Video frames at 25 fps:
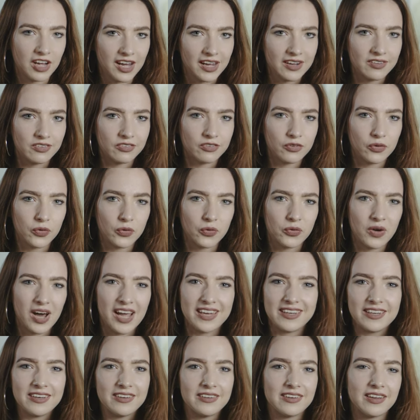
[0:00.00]
high school,
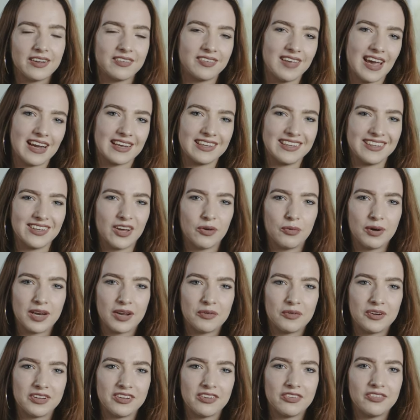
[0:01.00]
I didn't exactly know what
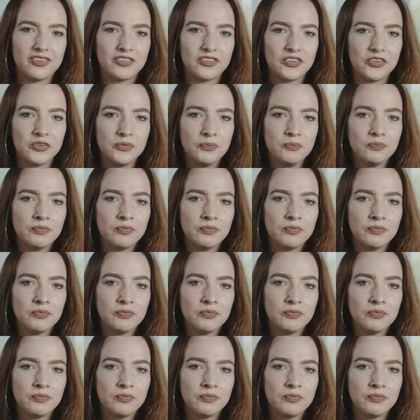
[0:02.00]
I wanted to do.